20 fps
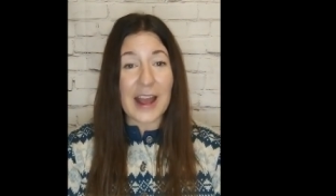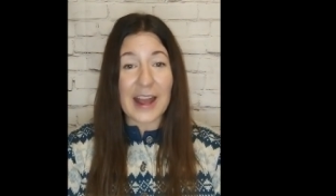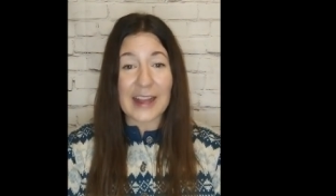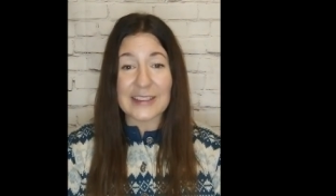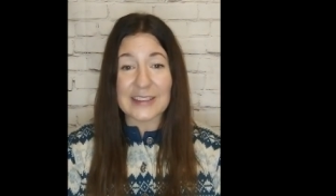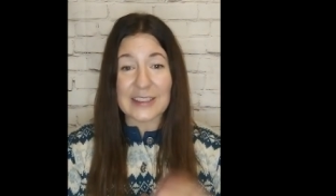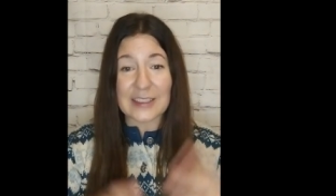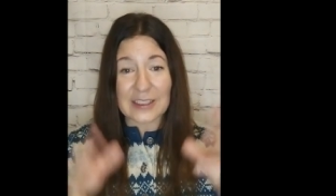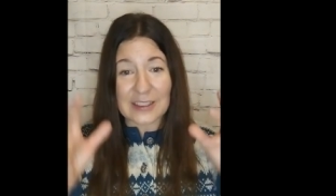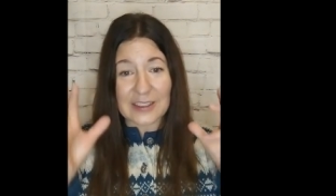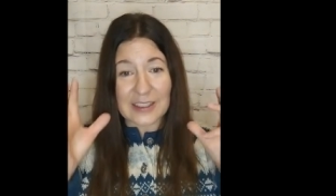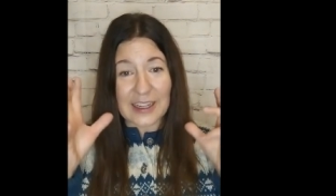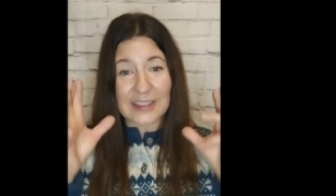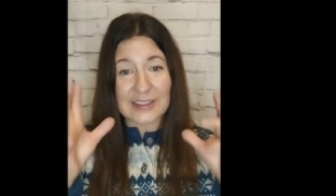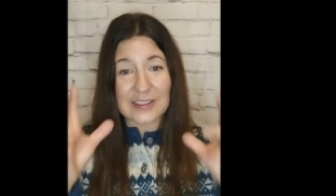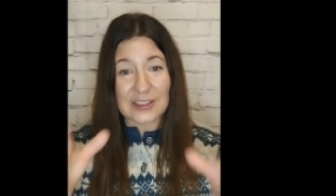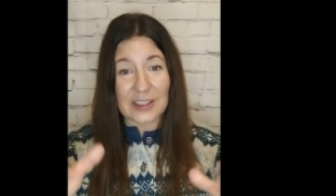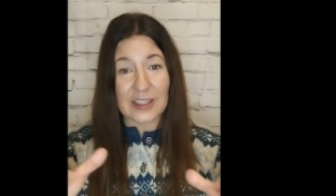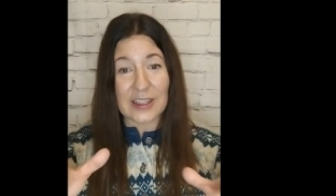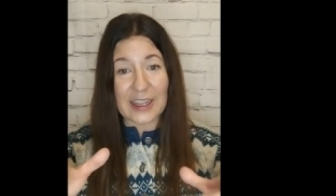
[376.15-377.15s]
as a
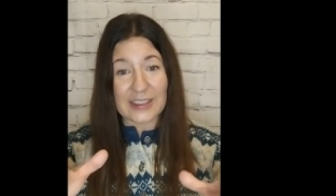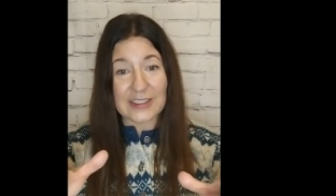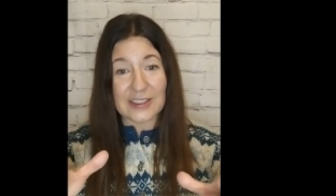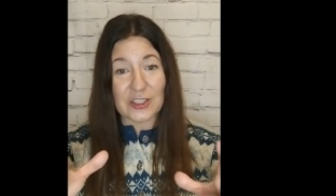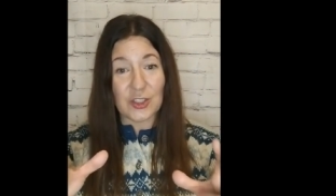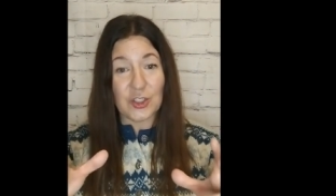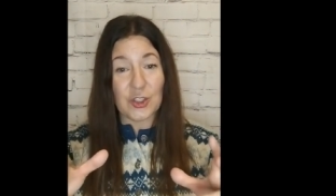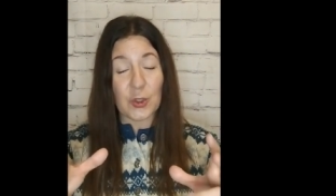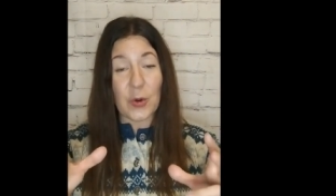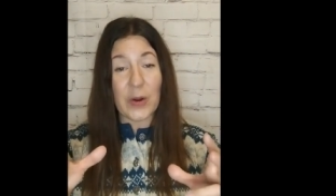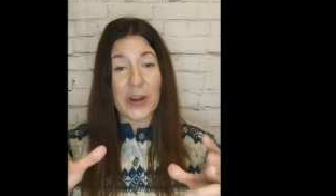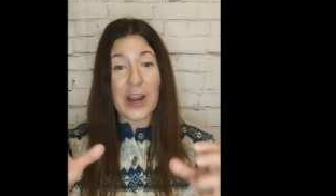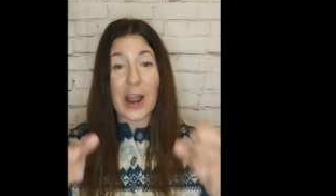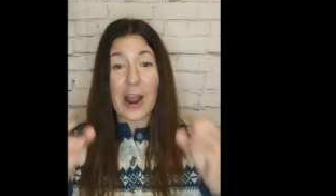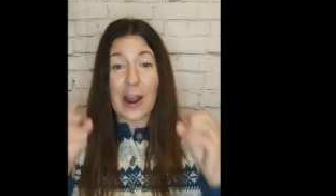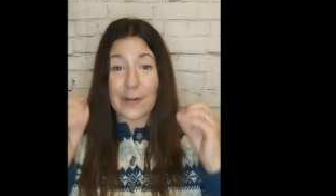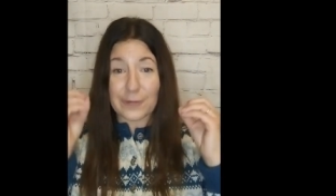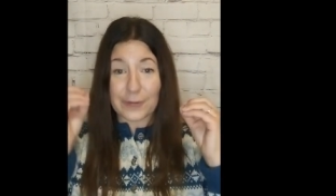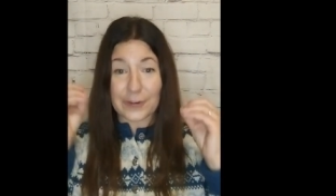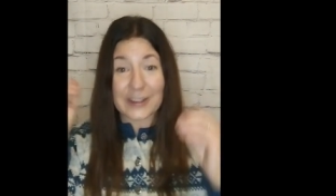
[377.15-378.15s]
as as a joy
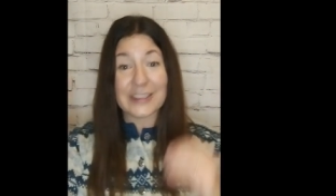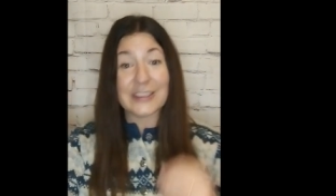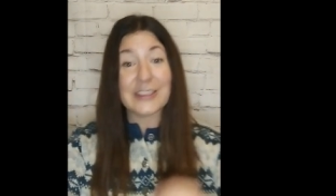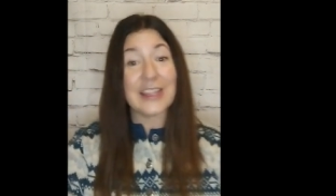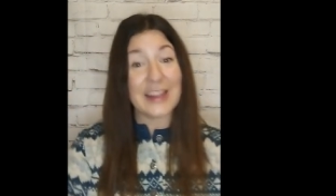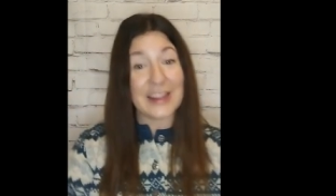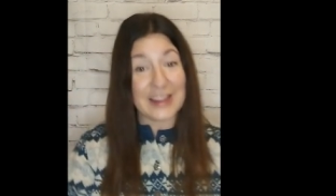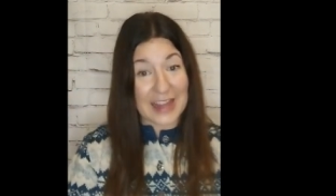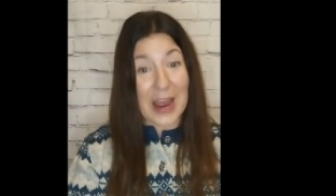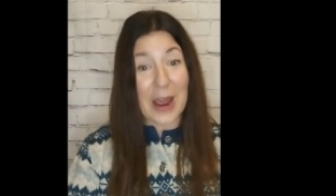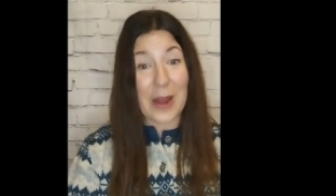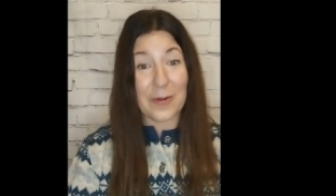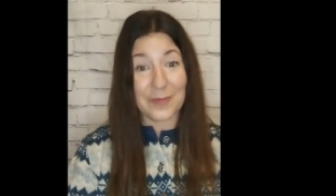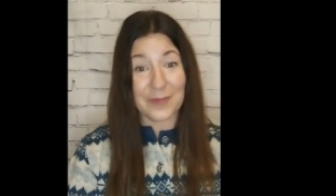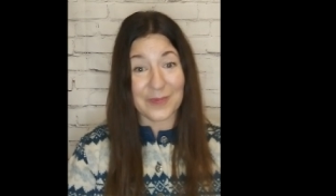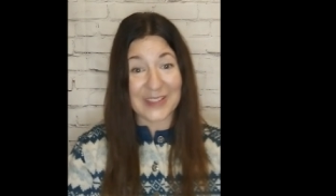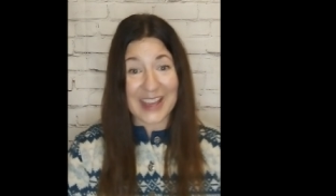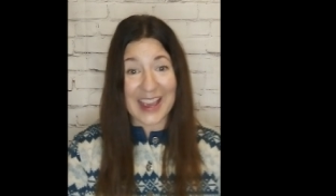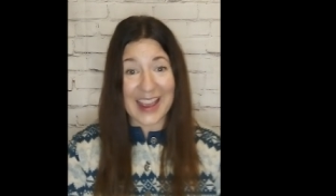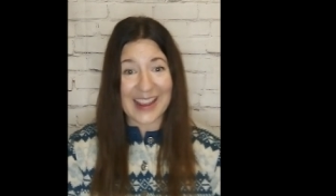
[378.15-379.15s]
offering to
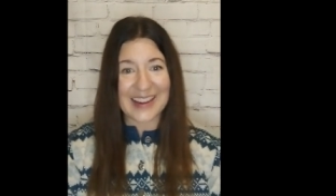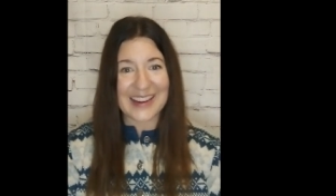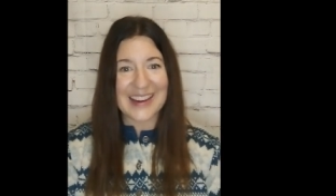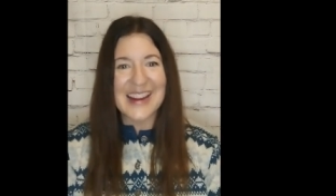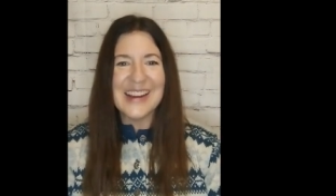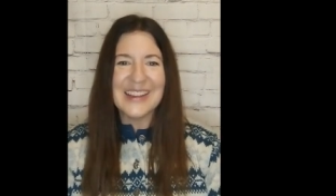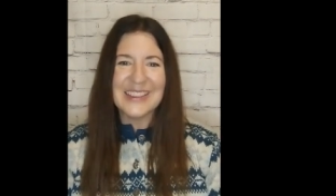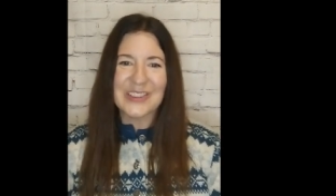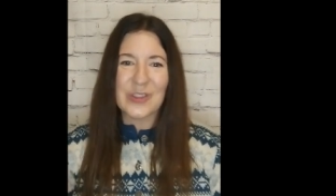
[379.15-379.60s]
them okay